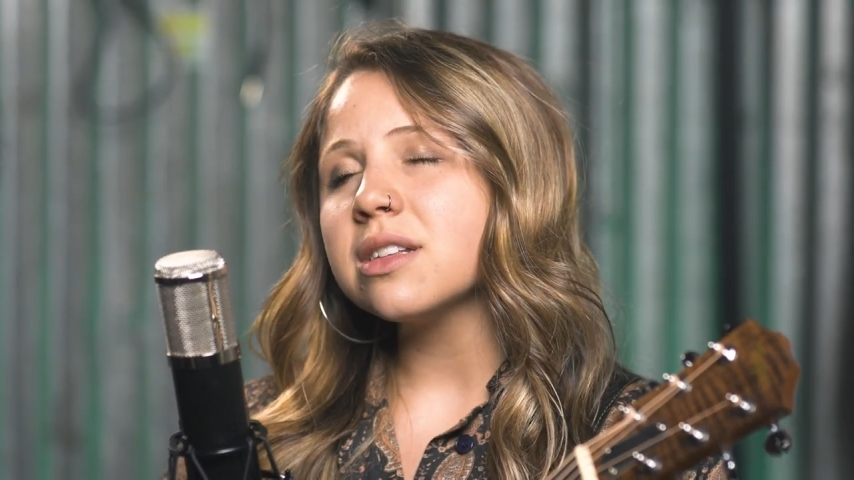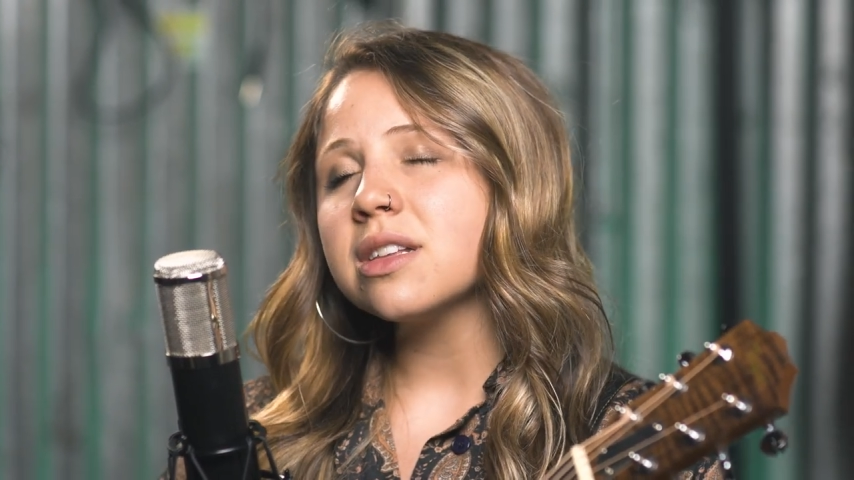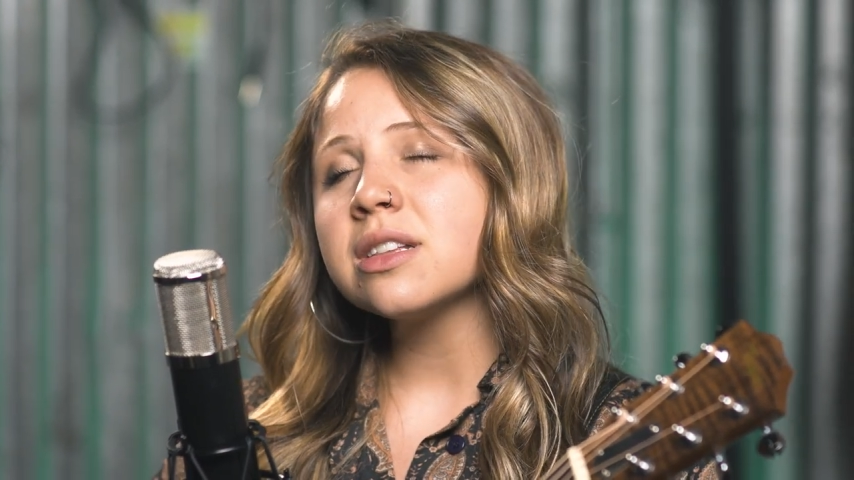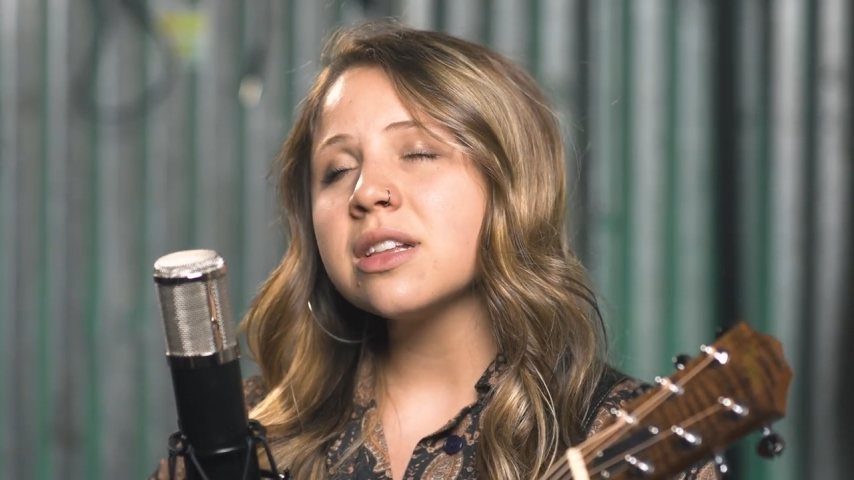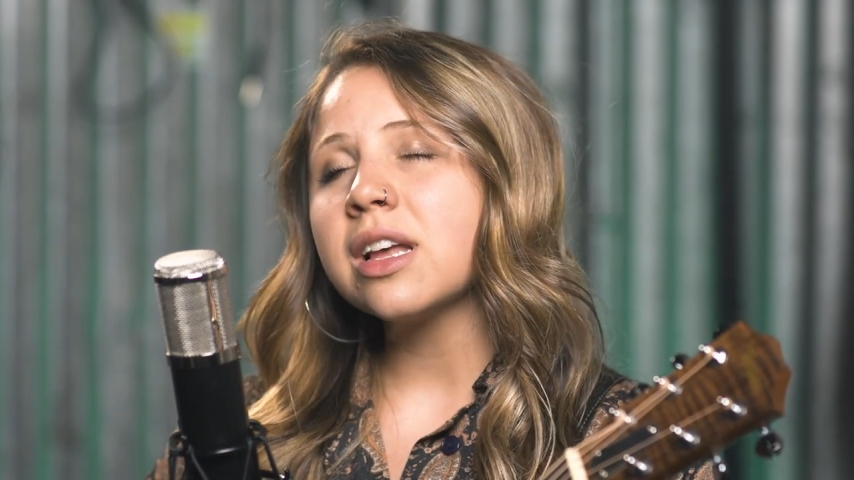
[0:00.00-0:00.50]

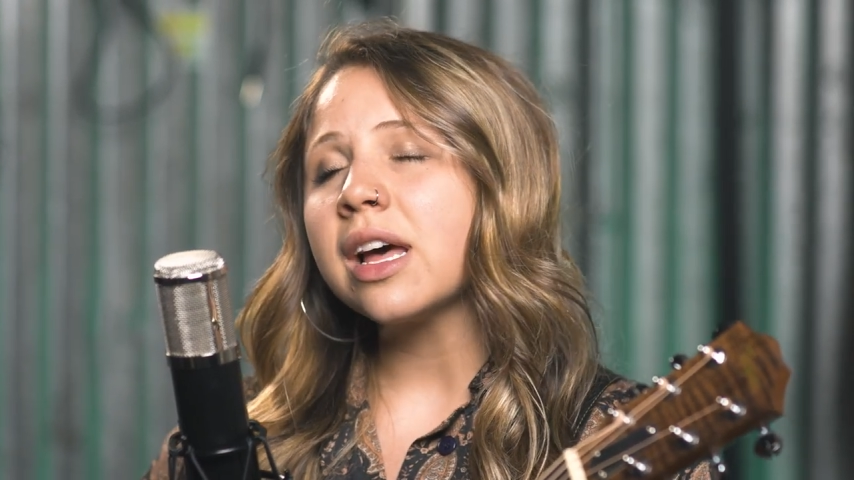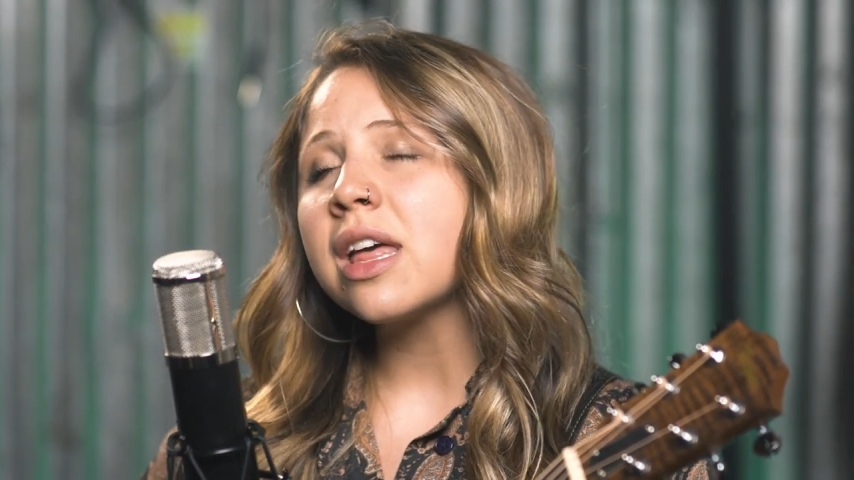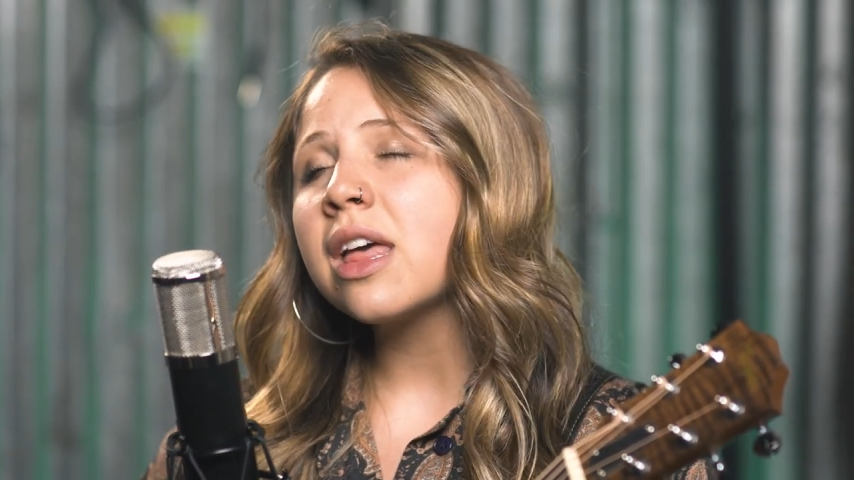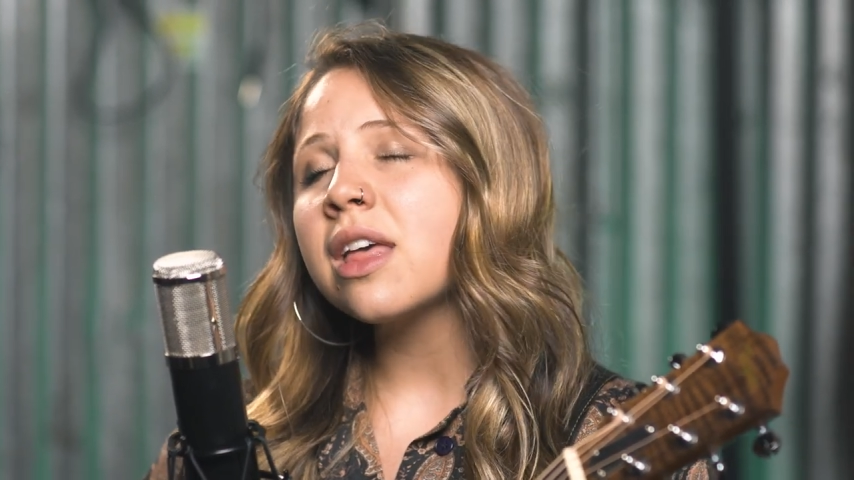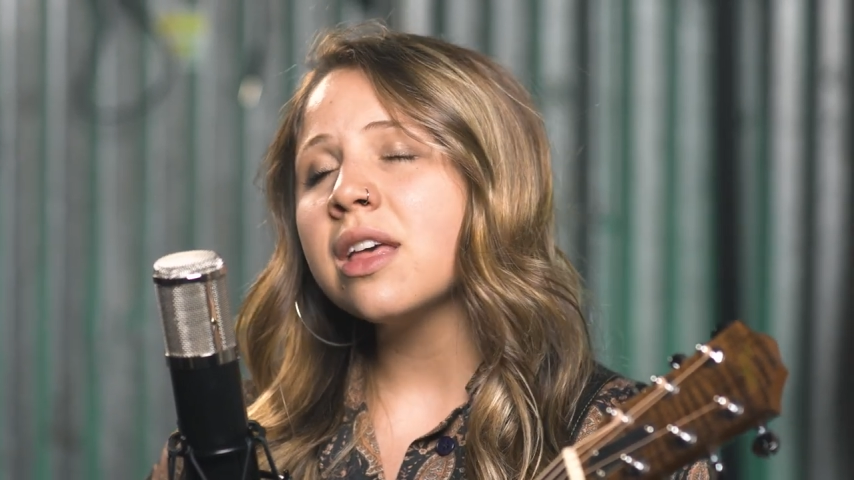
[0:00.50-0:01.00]
the
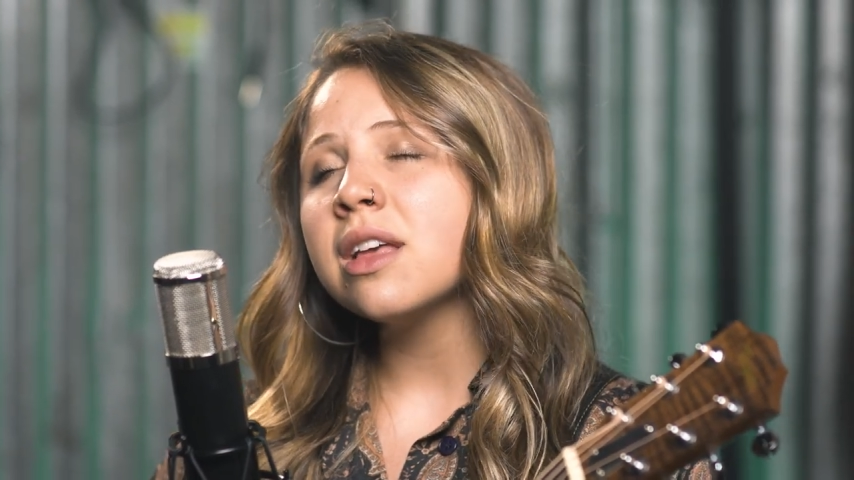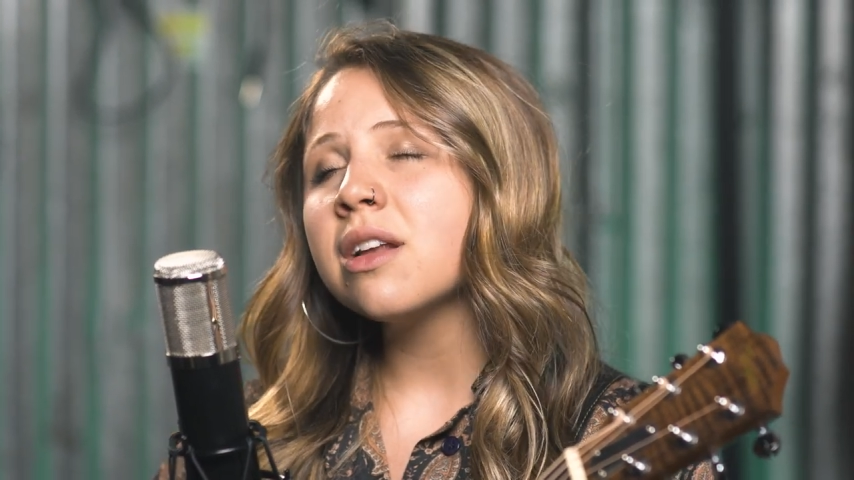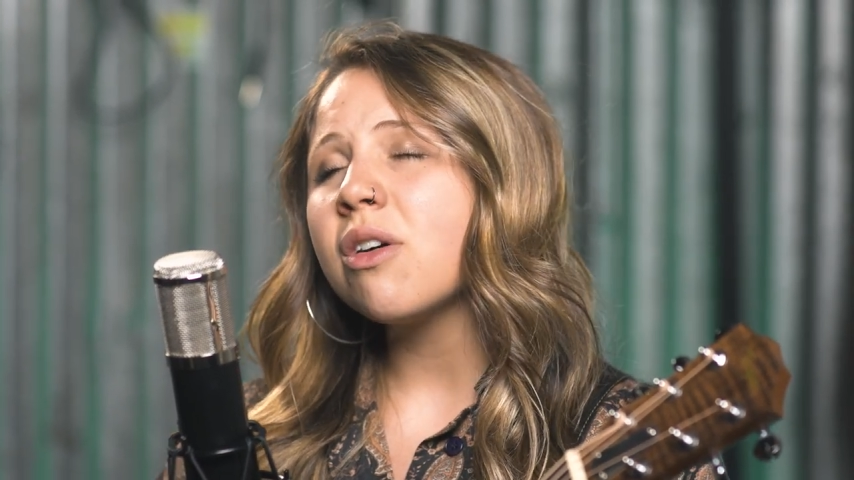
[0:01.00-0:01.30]
night